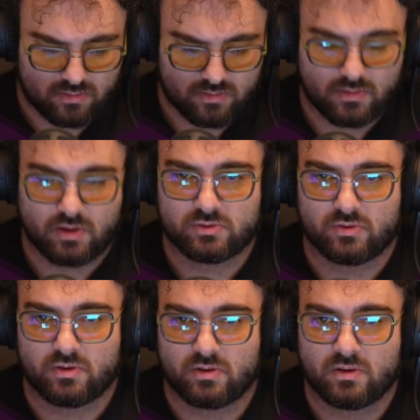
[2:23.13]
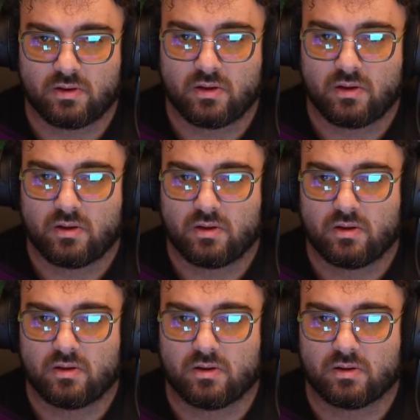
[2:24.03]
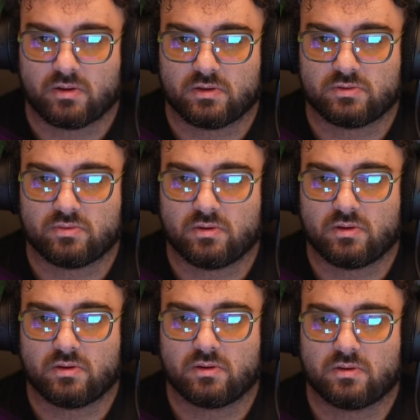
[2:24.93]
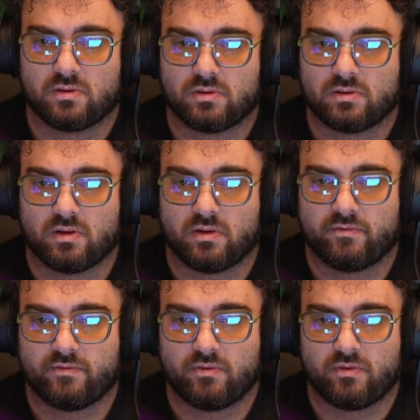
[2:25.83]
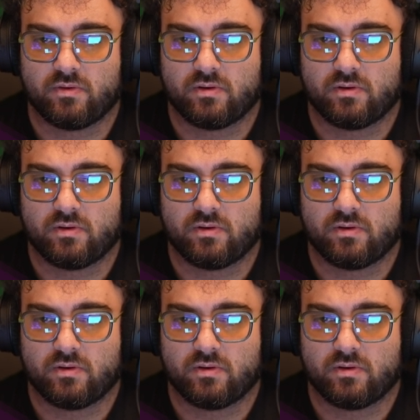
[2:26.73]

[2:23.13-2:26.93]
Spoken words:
Sorry, this one, day 4,